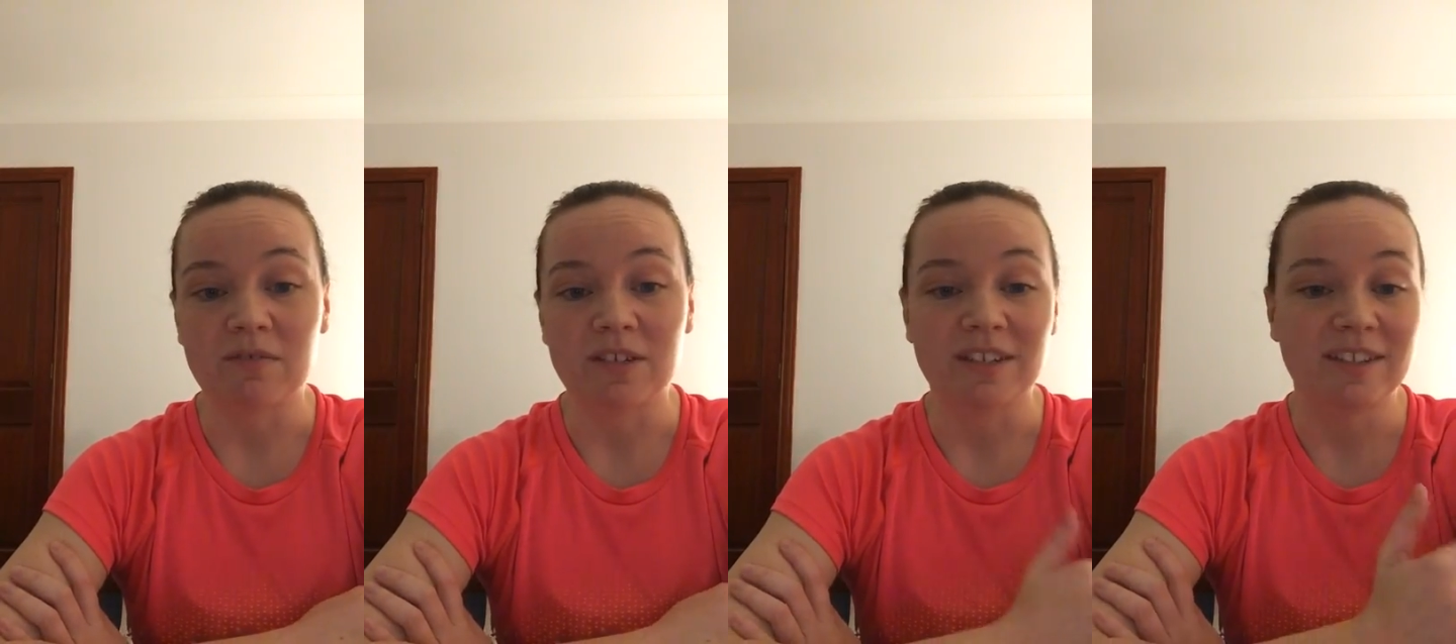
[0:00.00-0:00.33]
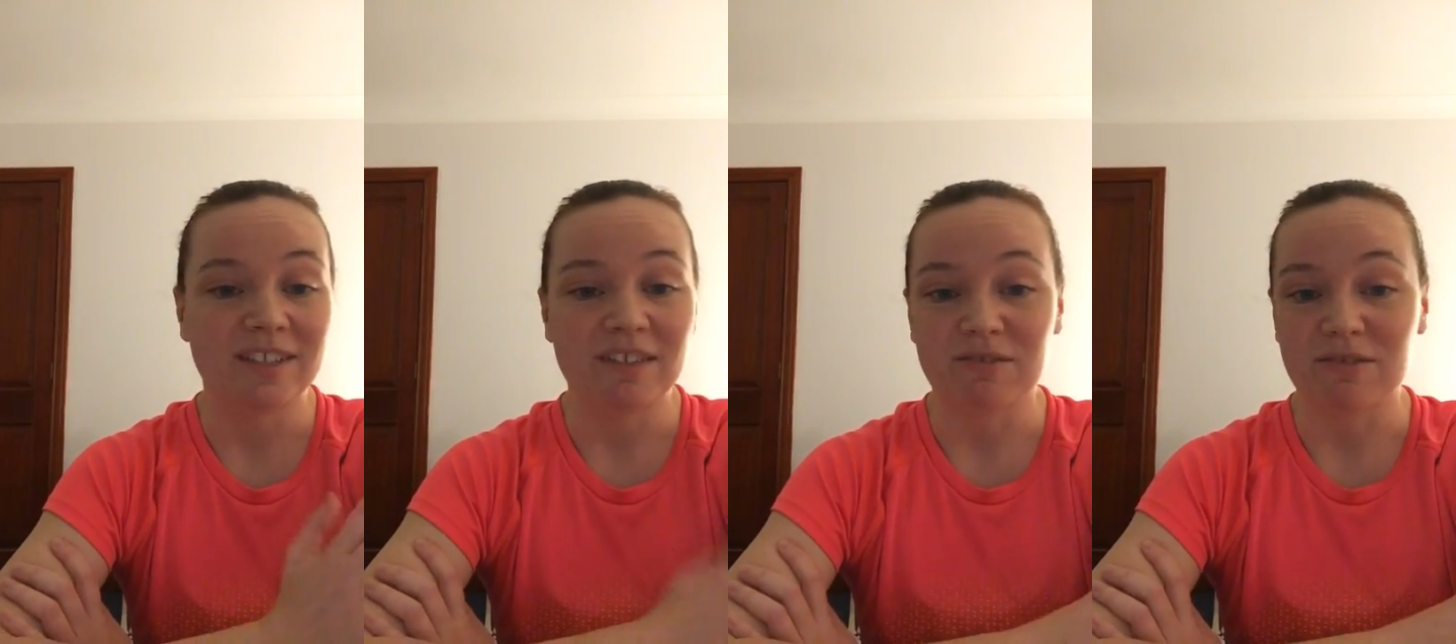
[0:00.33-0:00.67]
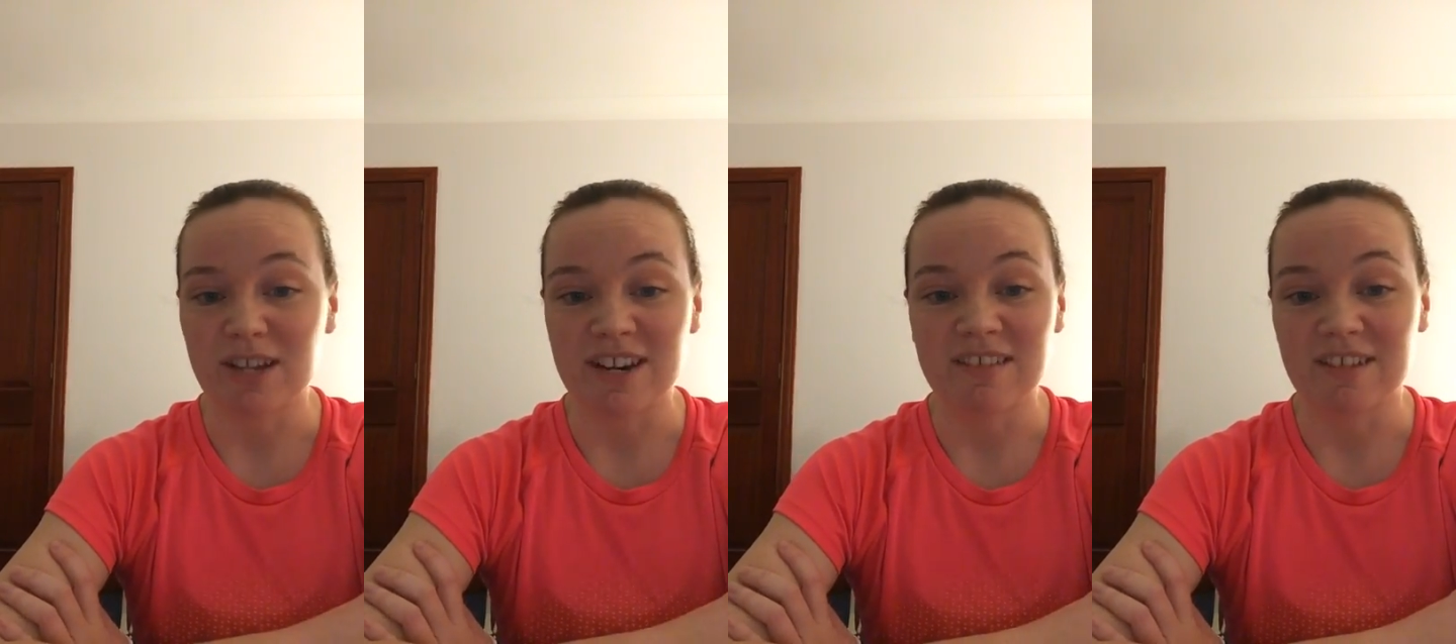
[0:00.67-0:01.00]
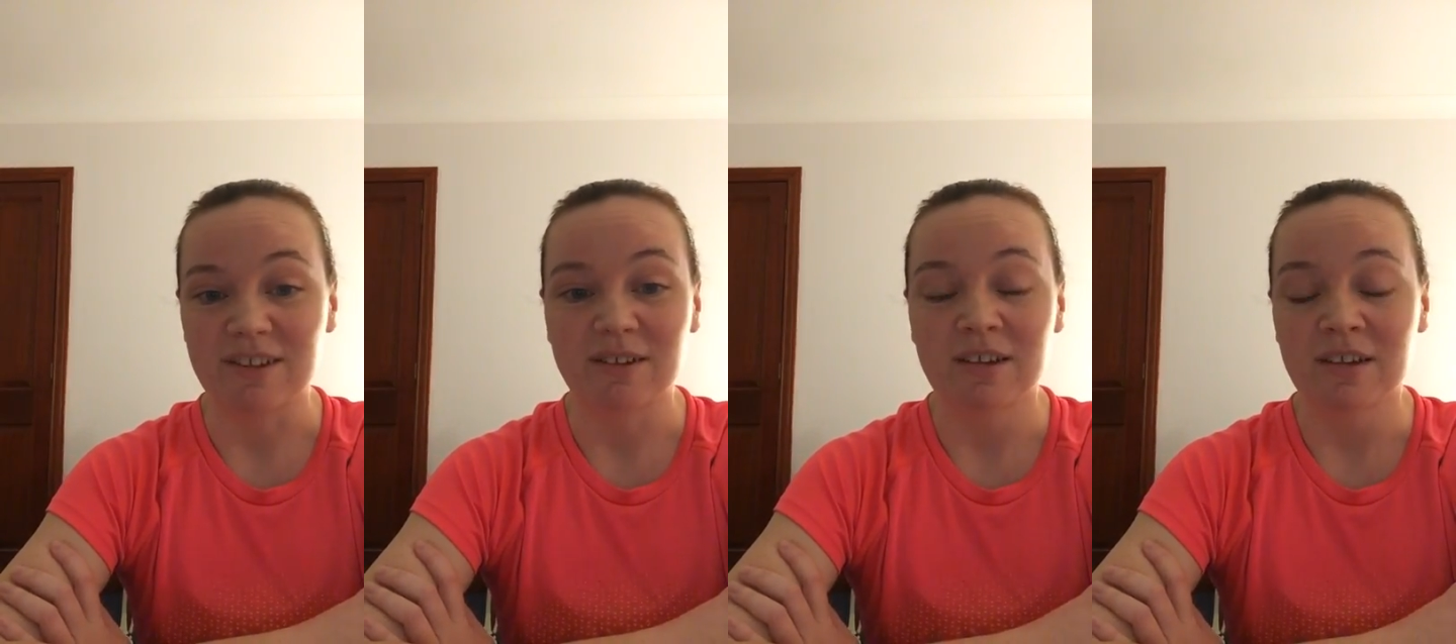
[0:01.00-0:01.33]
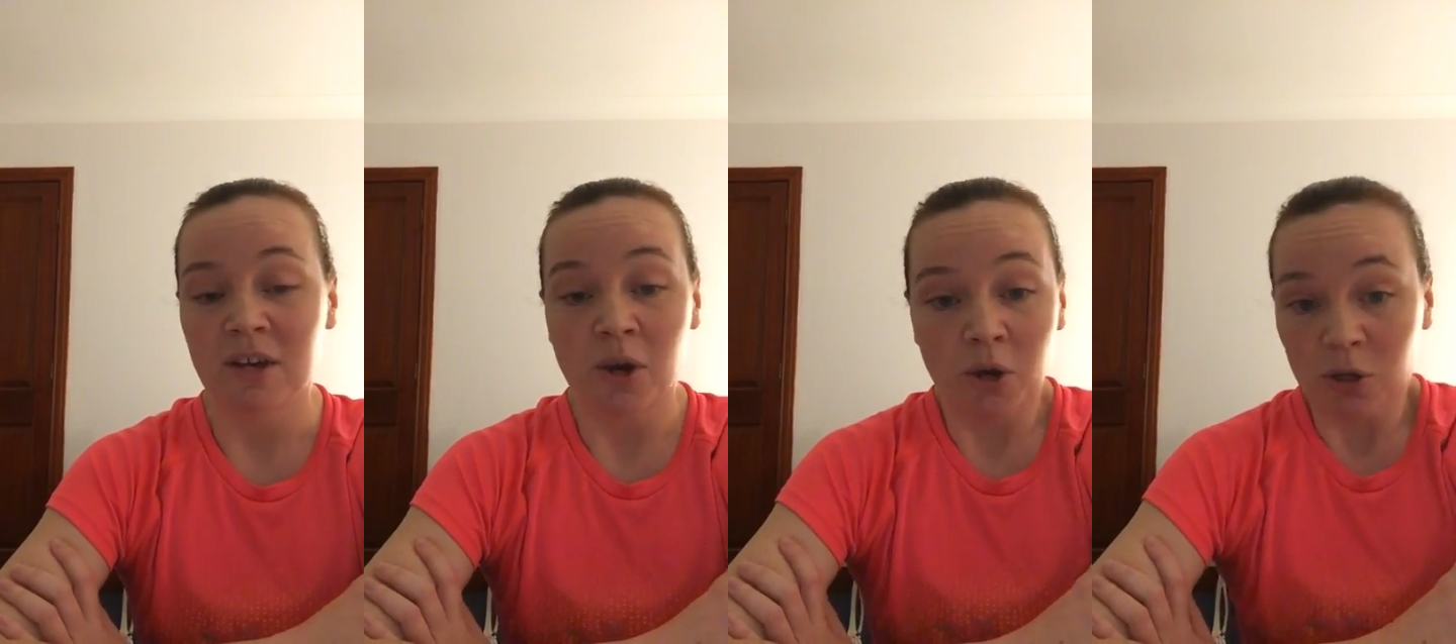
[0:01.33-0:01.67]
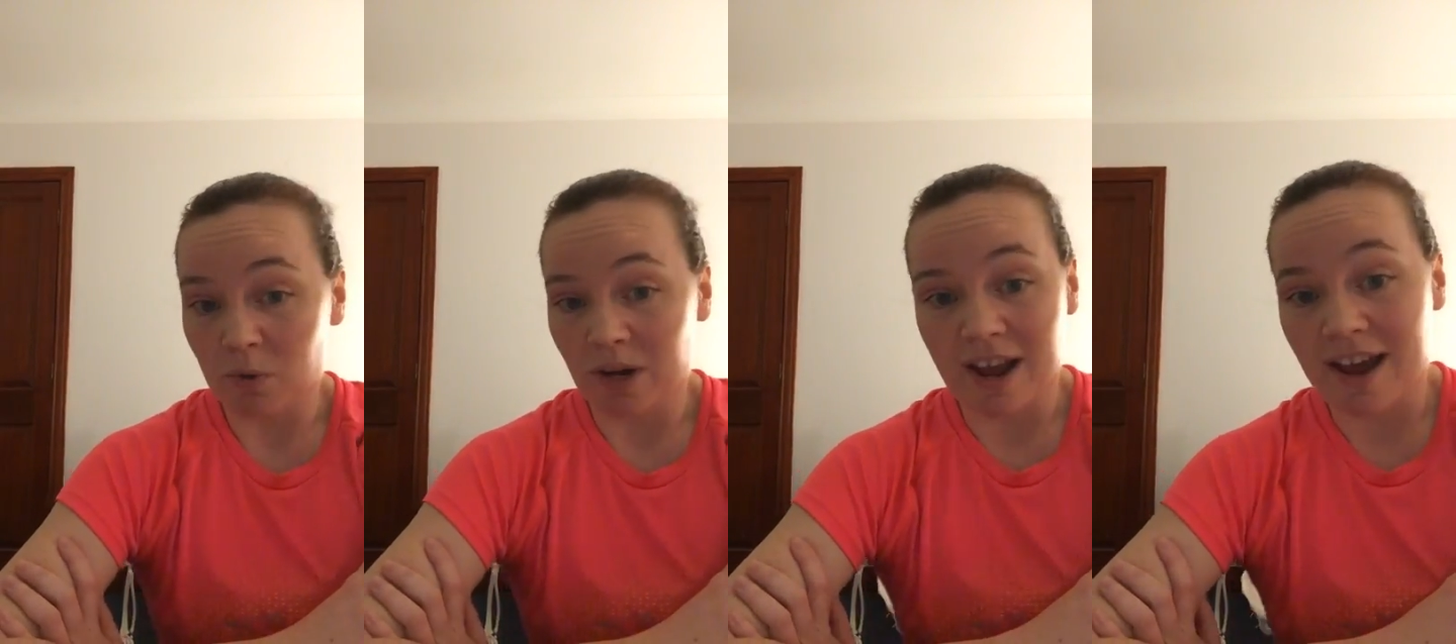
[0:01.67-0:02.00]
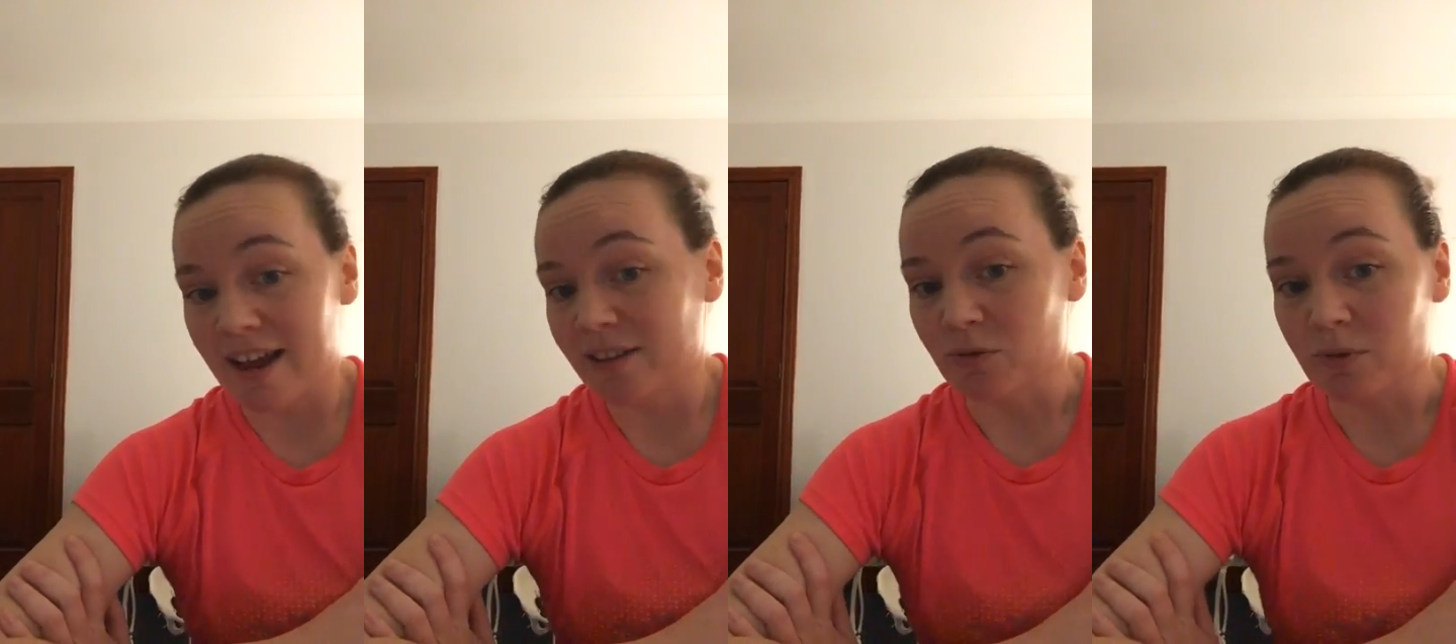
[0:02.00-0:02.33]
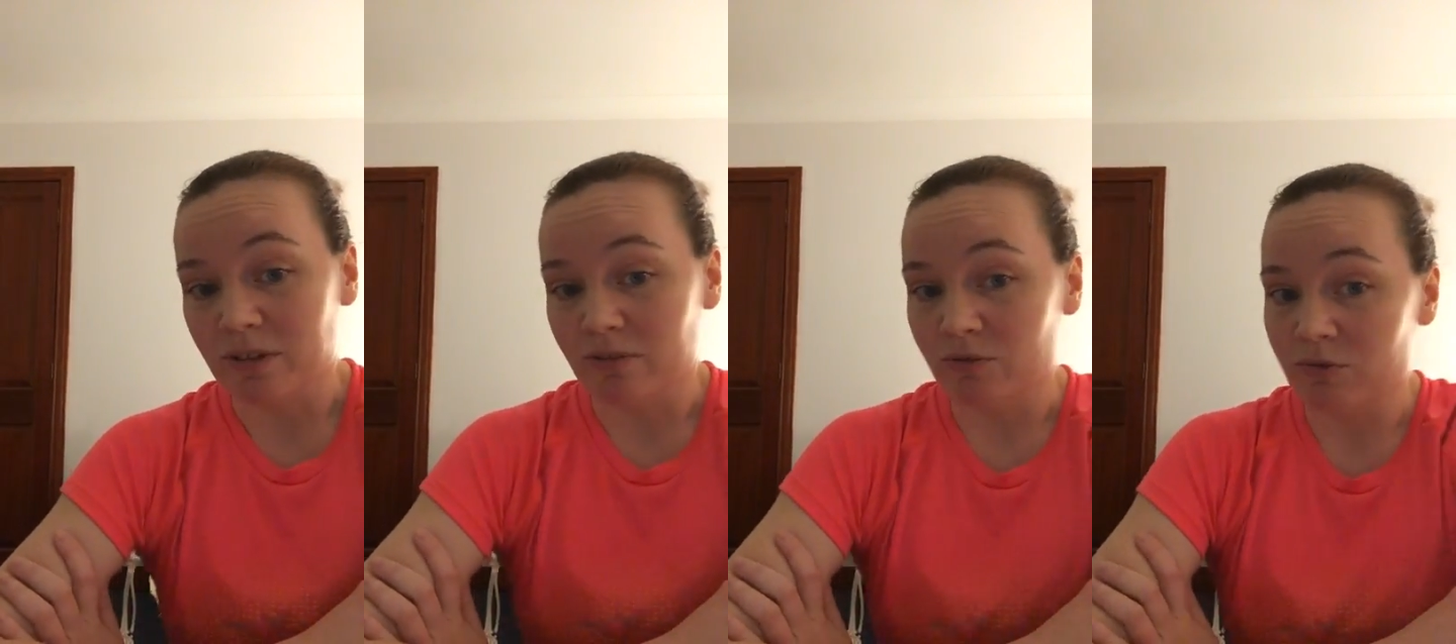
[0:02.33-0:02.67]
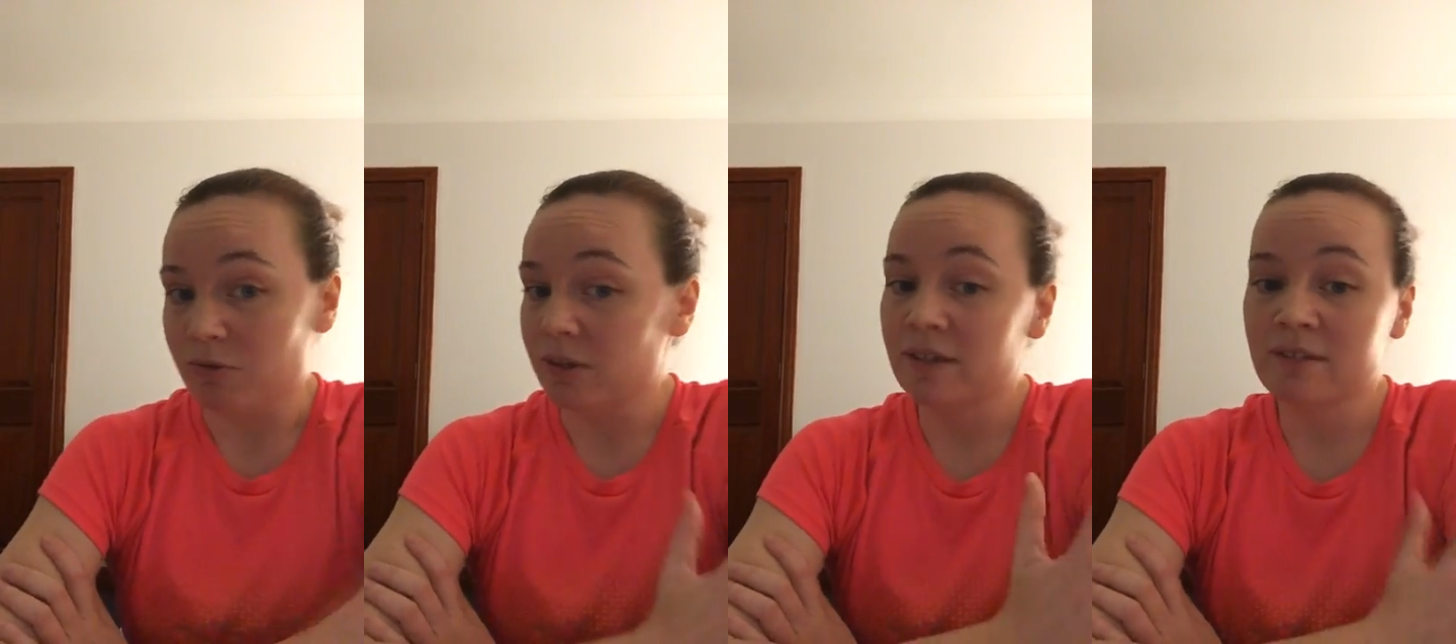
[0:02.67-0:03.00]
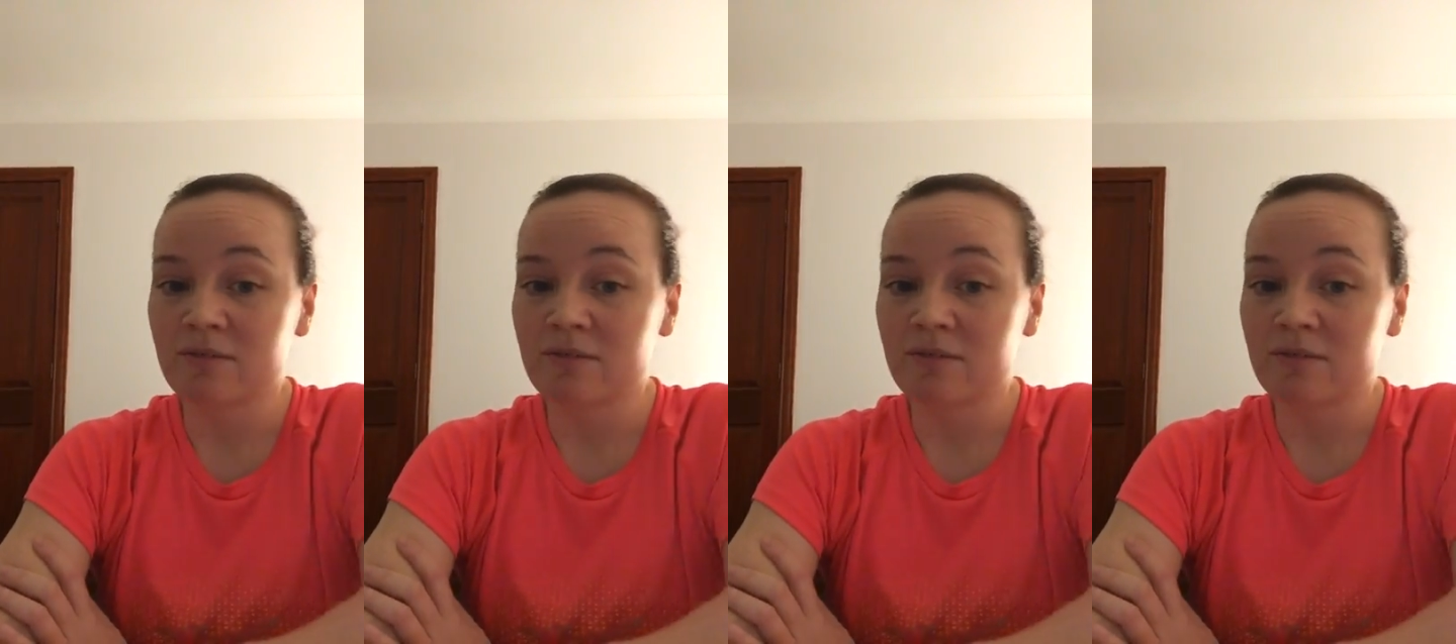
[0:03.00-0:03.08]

and like I say, if there's anything you want to add or want to know,